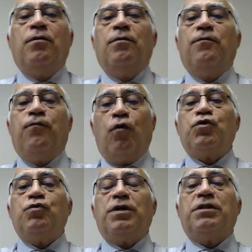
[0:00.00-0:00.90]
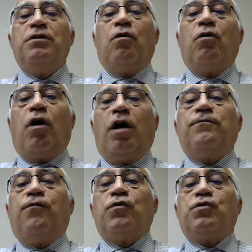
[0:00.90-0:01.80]
Fortunately or
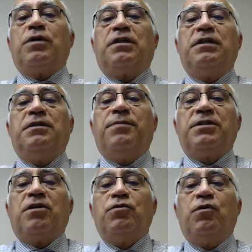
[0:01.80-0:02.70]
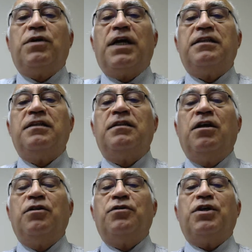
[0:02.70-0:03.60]
unfortunately, depends how you look at it,
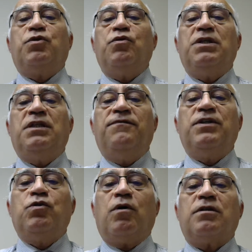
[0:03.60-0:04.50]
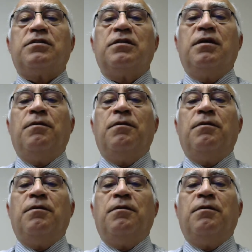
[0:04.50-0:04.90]
the two individuals